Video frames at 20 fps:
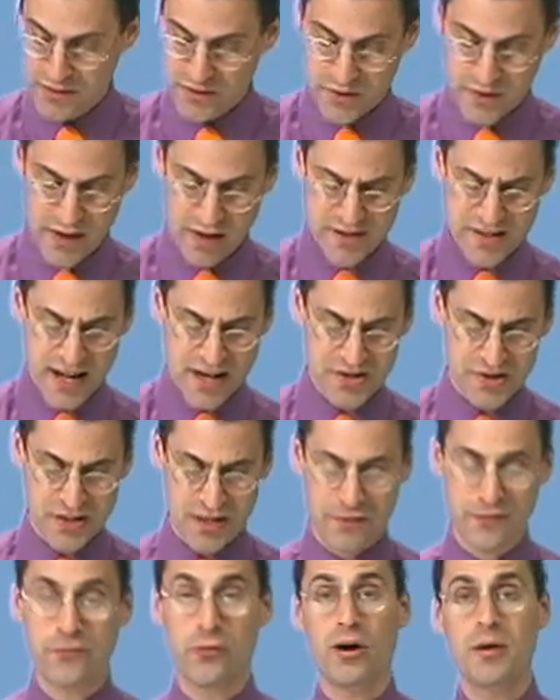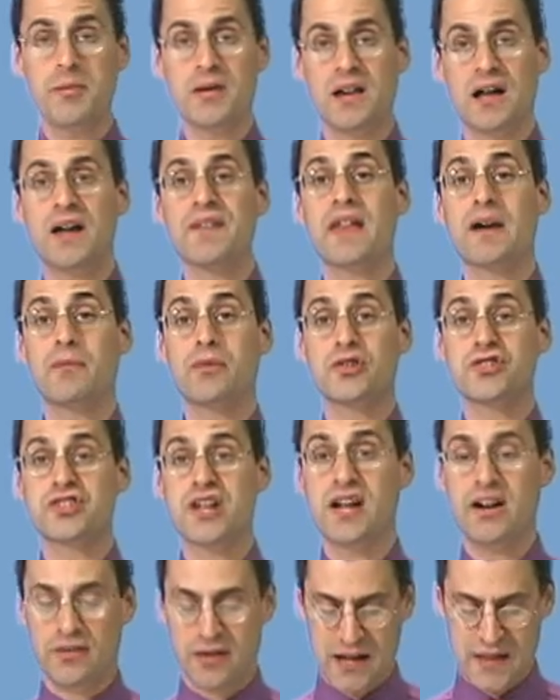So there's actually a formula that will
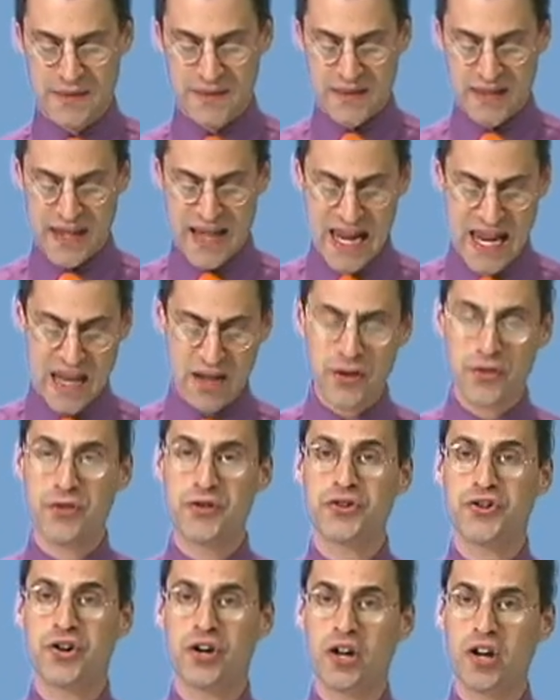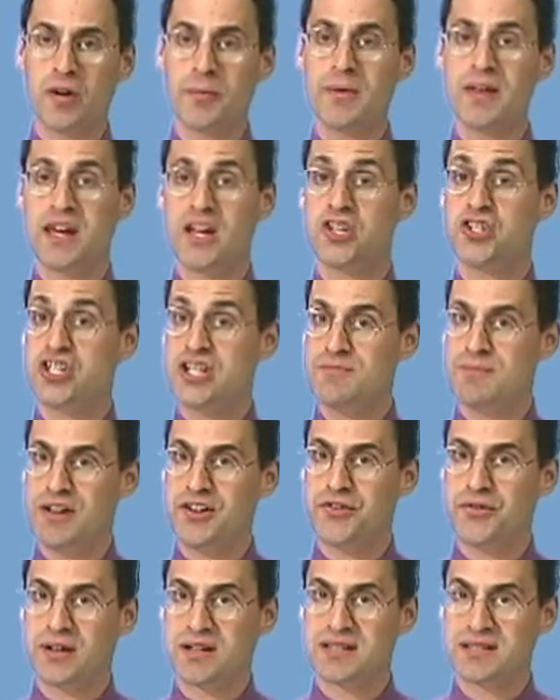generate the nth term in a
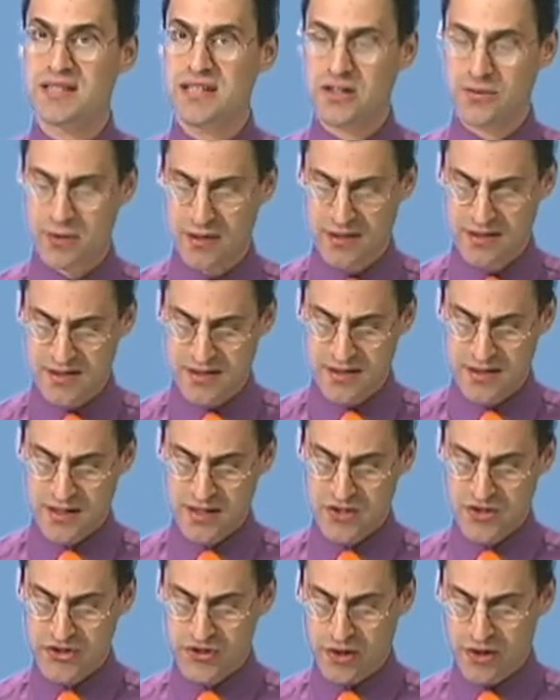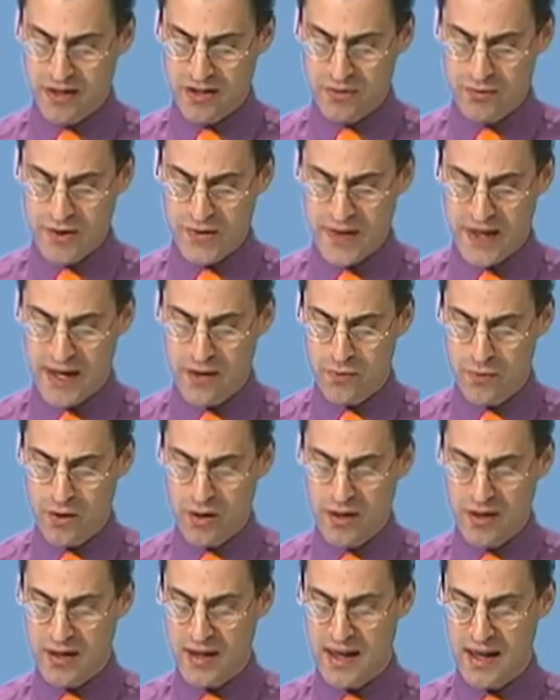geometric sequence, starting with
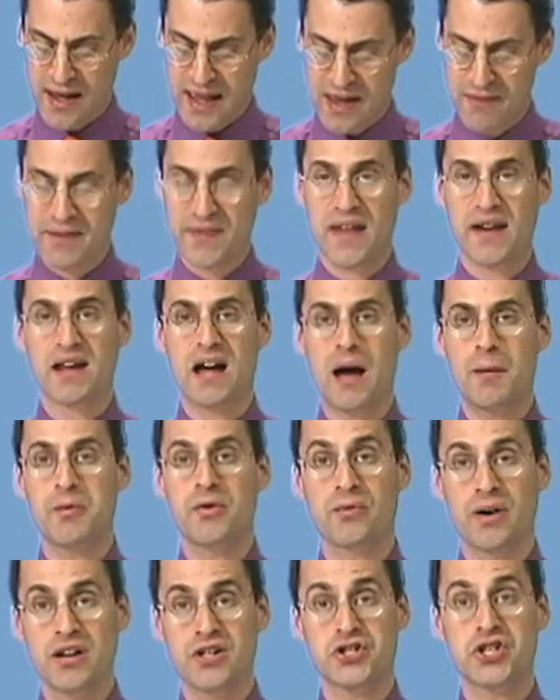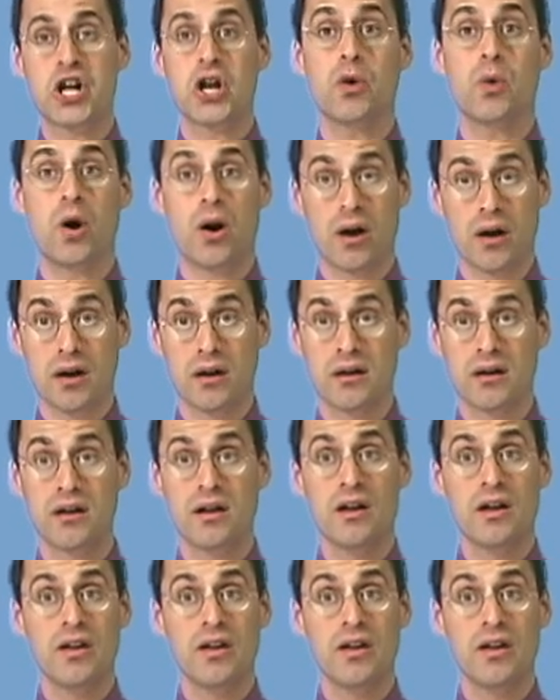a1 and having that common ratio r.